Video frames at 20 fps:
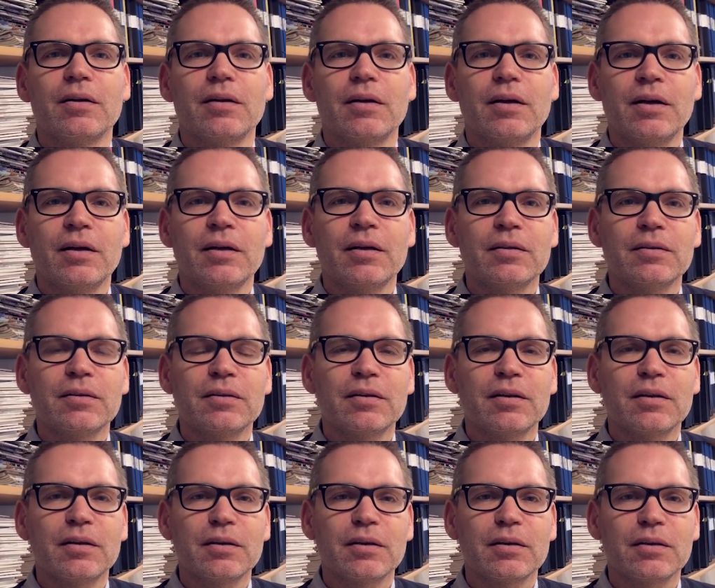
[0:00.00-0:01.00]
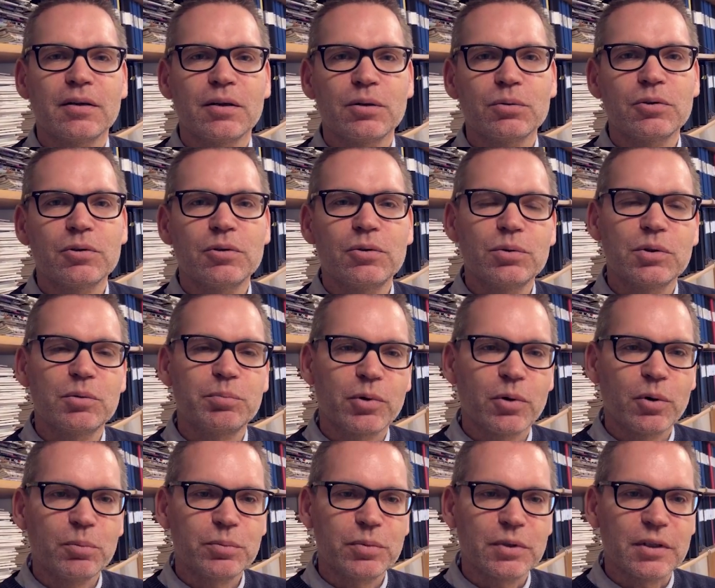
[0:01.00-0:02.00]
and how to do it
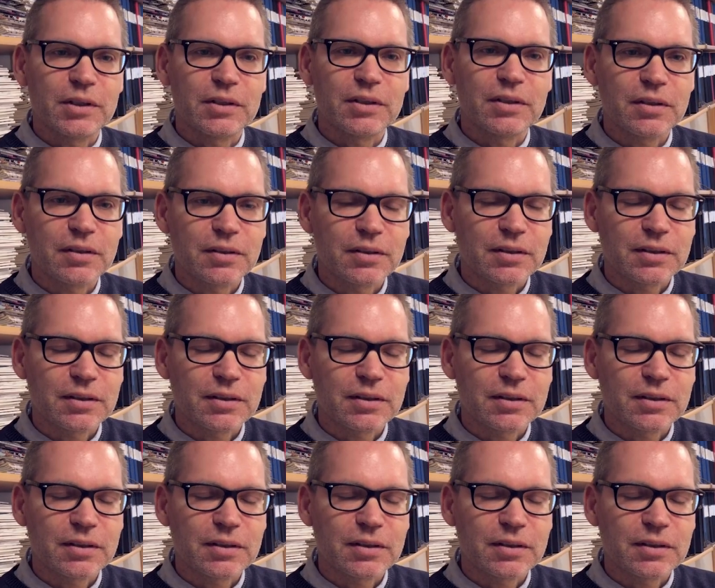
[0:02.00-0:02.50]
properly.